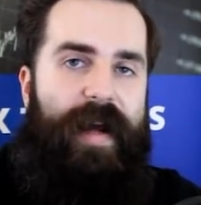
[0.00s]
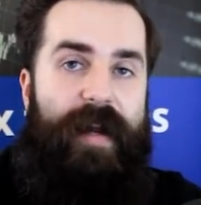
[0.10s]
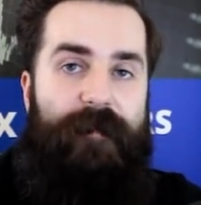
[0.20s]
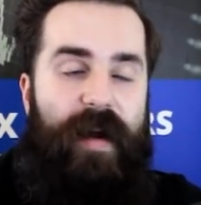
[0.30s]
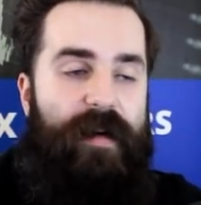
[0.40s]

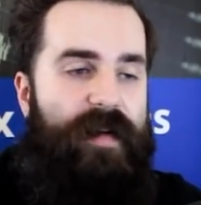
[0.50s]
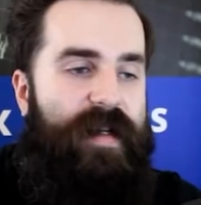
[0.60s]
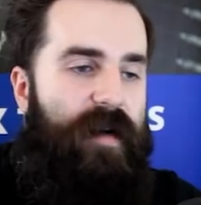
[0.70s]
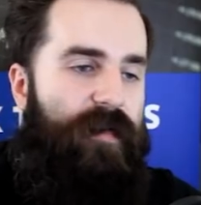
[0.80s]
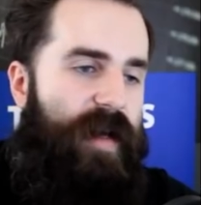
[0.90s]
And finally,
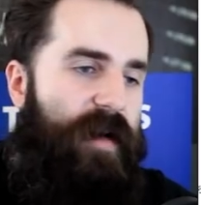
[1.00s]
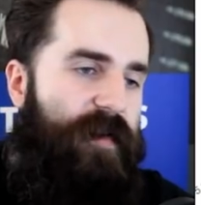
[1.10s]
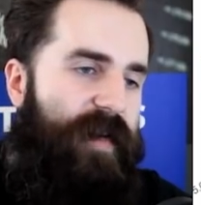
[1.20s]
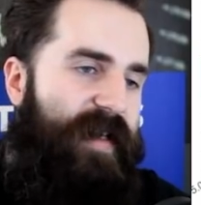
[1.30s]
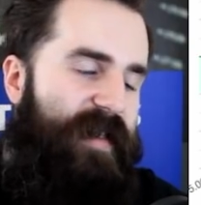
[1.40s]
down here
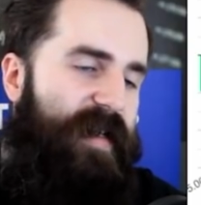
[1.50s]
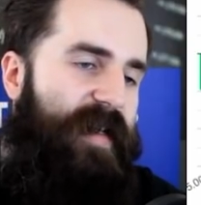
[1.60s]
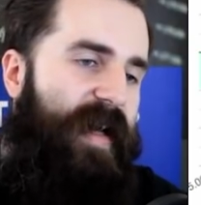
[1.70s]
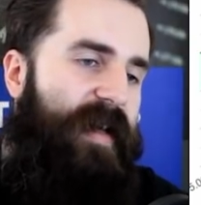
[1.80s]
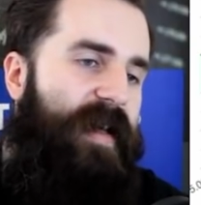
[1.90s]
you can see
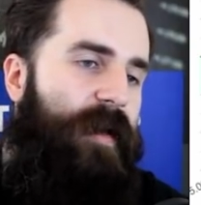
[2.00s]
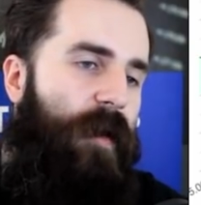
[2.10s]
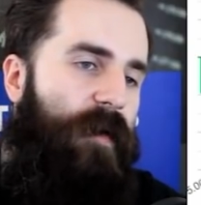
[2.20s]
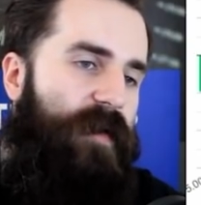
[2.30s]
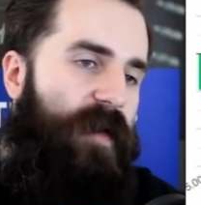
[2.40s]
that he
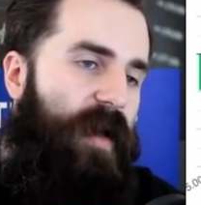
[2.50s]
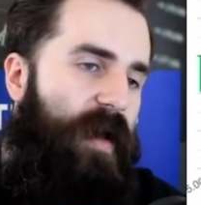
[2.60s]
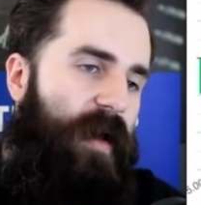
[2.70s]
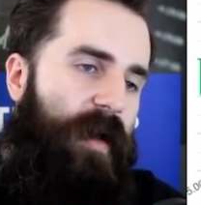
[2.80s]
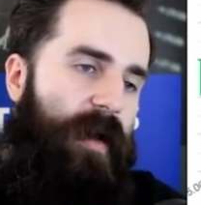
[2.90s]
lost
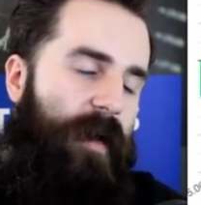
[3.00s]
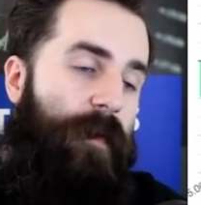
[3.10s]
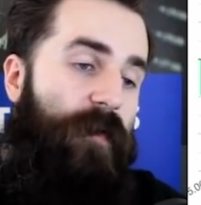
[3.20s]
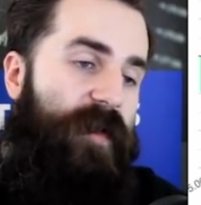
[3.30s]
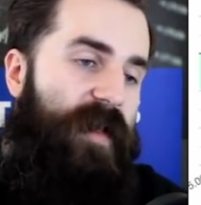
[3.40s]

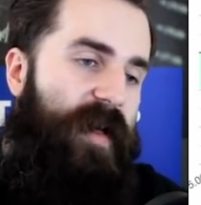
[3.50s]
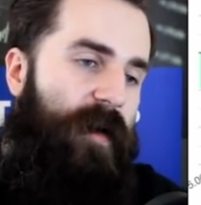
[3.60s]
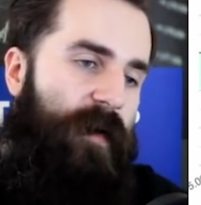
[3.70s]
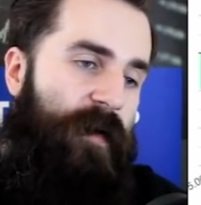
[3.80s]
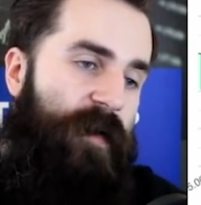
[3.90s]
mostly
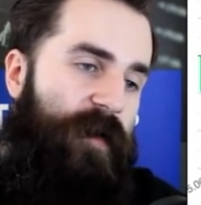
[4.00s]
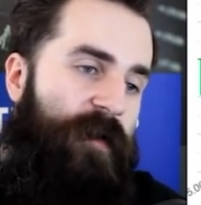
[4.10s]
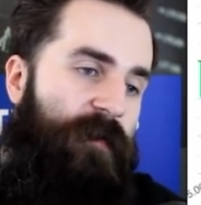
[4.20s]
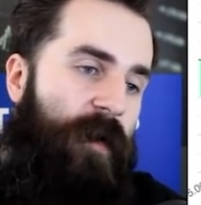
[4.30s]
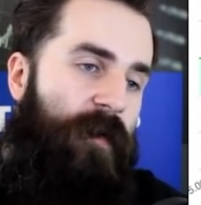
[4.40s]
on
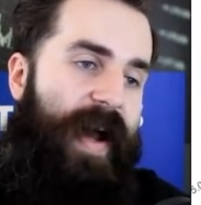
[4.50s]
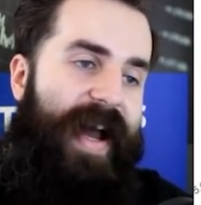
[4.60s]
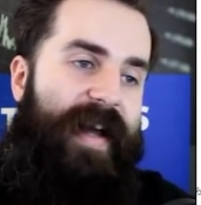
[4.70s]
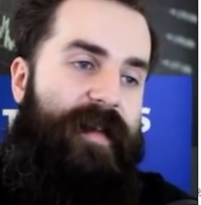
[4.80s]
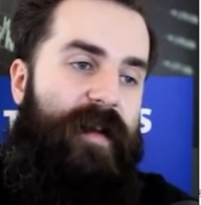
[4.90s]
Euro
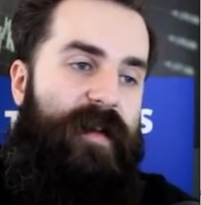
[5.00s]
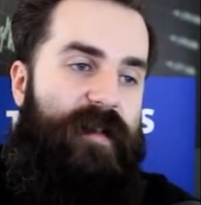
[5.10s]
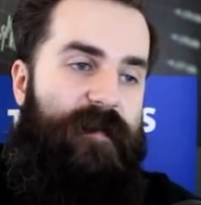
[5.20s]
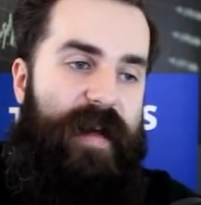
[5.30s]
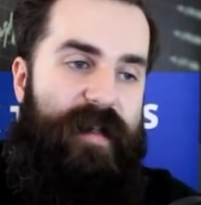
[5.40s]
and
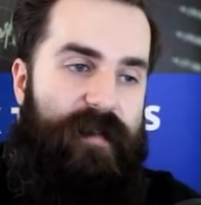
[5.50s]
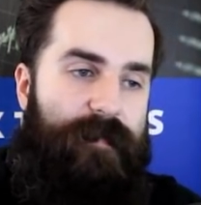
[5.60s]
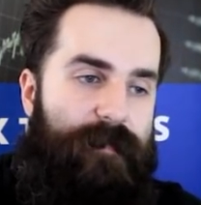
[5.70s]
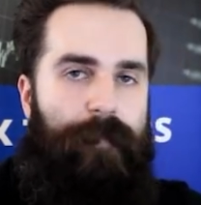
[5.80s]
Swiss.